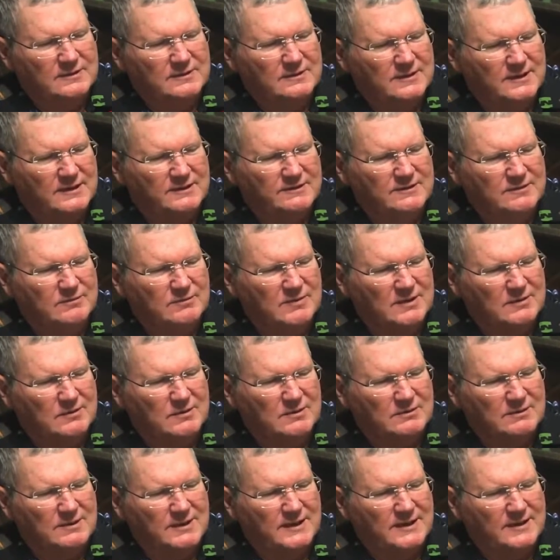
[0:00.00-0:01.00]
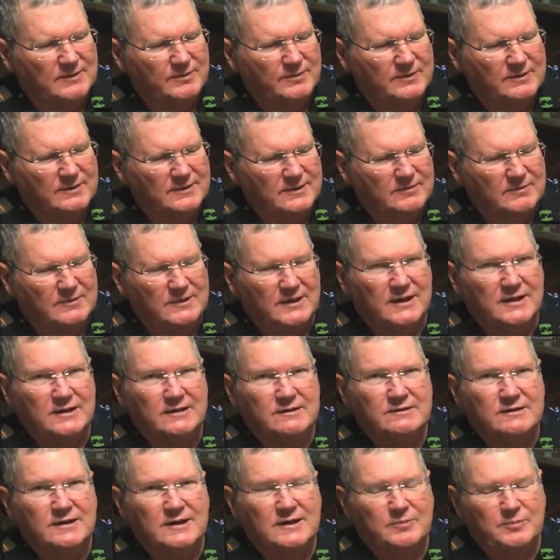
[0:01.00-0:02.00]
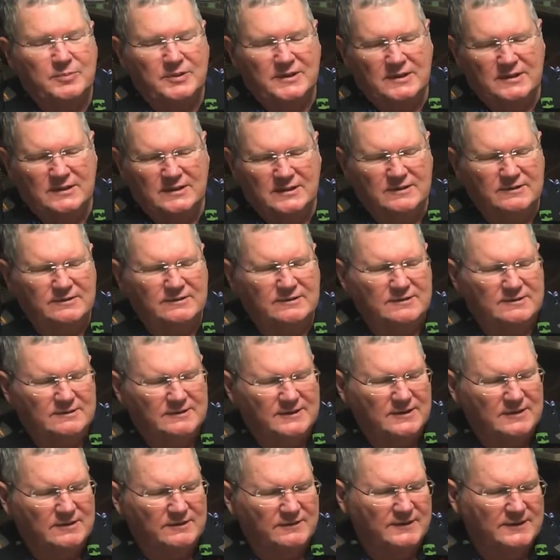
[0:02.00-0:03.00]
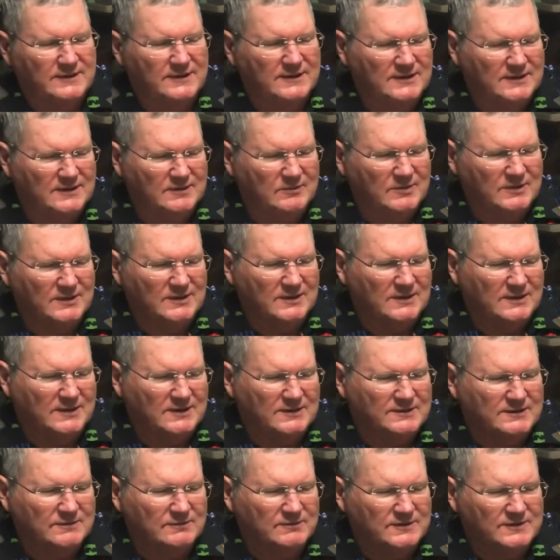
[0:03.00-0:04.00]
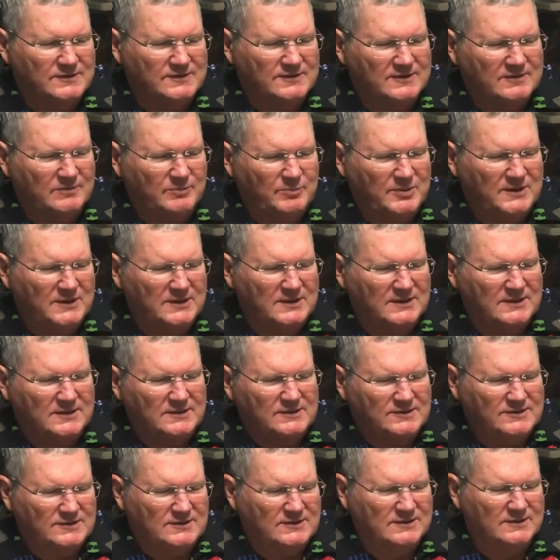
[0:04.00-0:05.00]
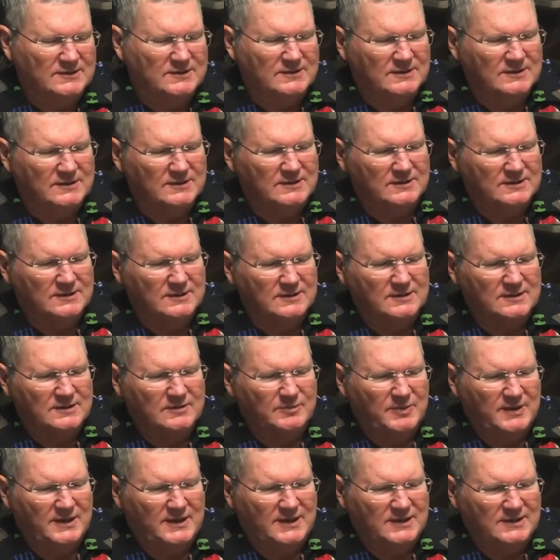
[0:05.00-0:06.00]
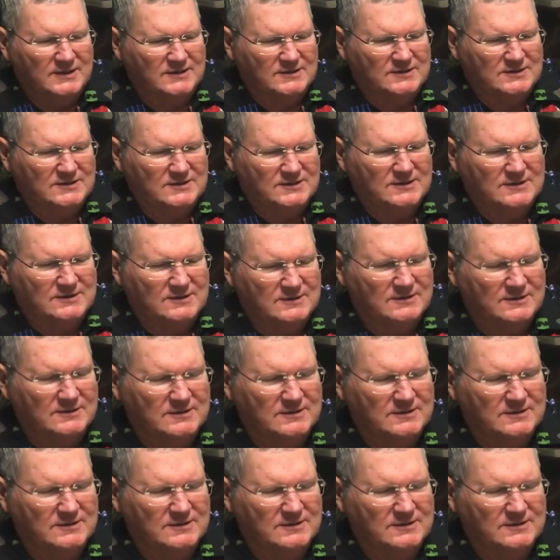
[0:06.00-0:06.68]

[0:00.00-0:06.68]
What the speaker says: Lots of bubble wrap. I'm glad it's not peanuts, because I don't think anybody likes to receive peanuts in their packages.